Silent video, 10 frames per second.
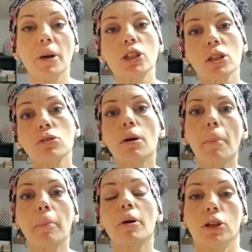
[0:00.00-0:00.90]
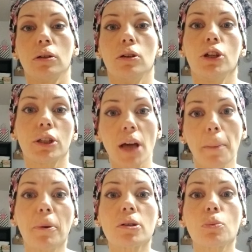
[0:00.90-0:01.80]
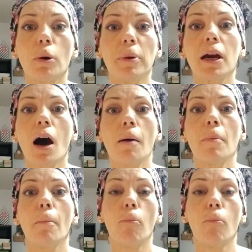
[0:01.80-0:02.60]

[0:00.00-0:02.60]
but just remember that your diapers will become